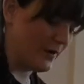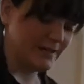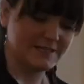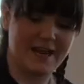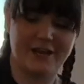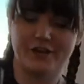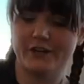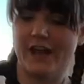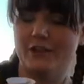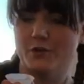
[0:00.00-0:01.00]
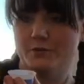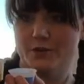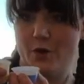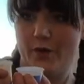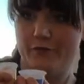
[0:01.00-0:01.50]
going to take your yellow.
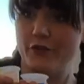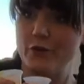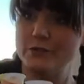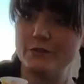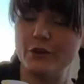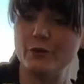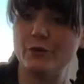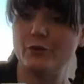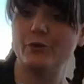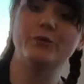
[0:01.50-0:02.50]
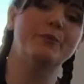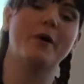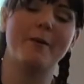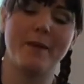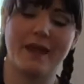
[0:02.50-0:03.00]
So for those of you who
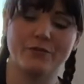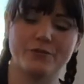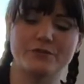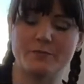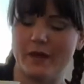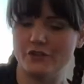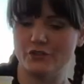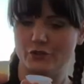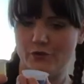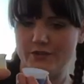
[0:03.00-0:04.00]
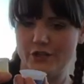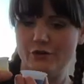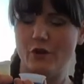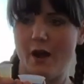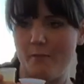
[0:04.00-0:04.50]
bought paint through Smudge, you'll notice that
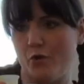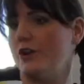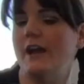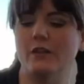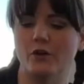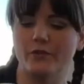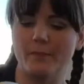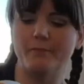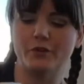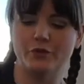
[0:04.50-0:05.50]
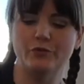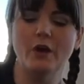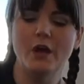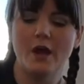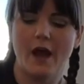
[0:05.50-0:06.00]
you got more yellow than blue.
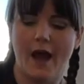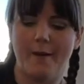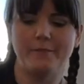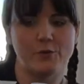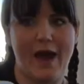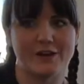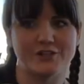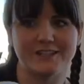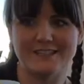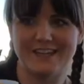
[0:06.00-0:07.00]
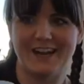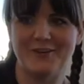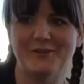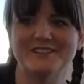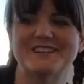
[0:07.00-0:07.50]
You actually did. I
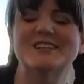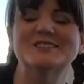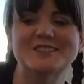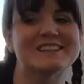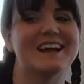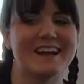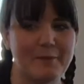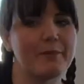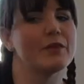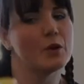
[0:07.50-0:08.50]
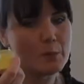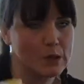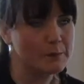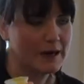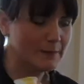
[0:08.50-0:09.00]
know it doesn't look like it, but there are
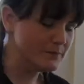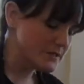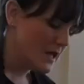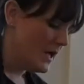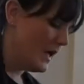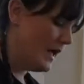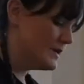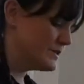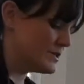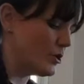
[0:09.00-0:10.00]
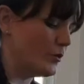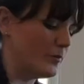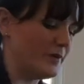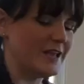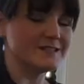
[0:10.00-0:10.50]
more pumps. So
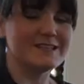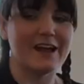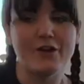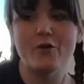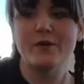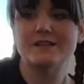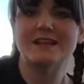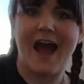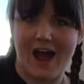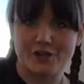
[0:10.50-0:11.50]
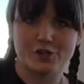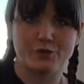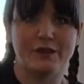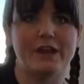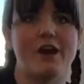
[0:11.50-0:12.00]
because yellow is
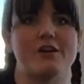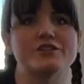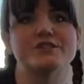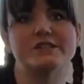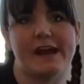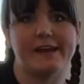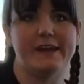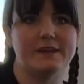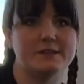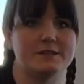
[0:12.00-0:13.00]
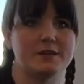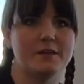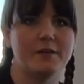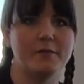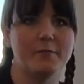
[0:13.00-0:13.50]
actually our second
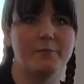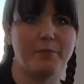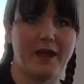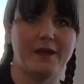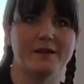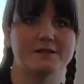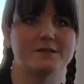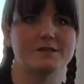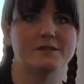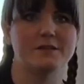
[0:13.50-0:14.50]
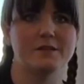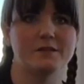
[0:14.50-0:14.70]
biggest